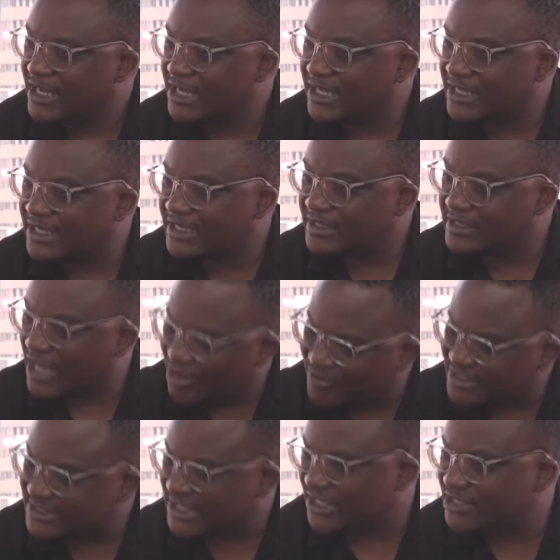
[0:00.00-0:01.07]
how
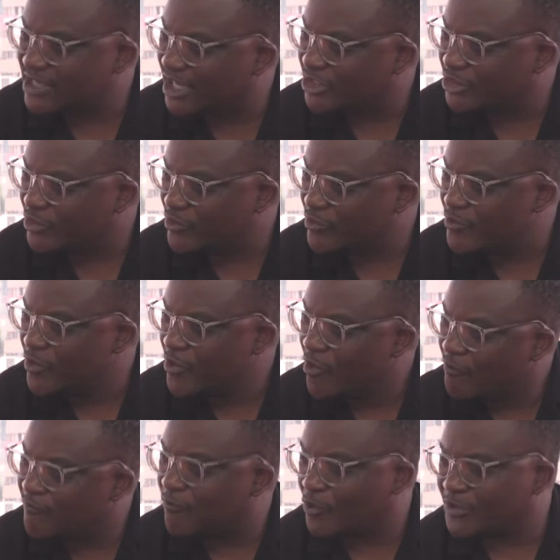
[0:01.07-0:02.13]
excited are you
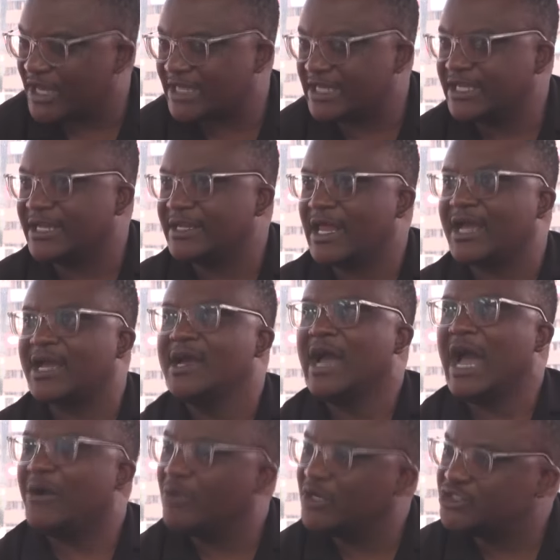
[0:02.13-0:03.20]
for that? And
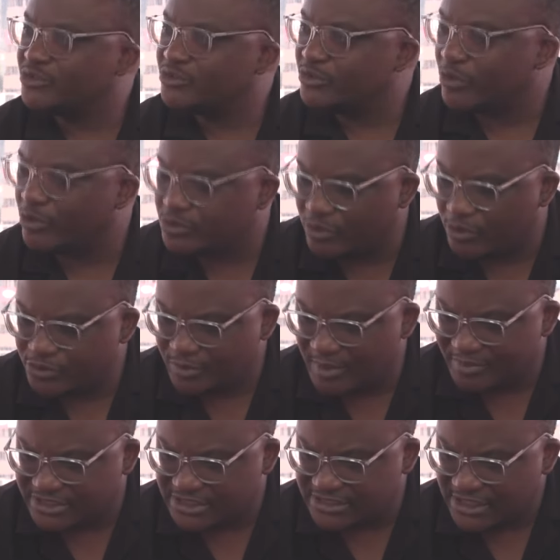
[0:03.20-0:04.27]
I want you to also
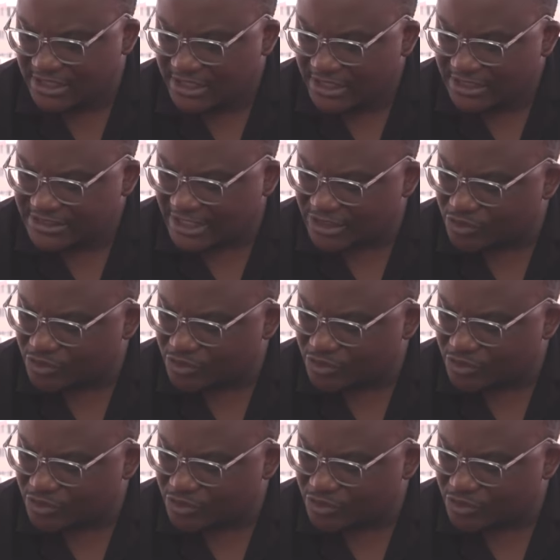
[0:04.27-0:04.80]
maybe just touch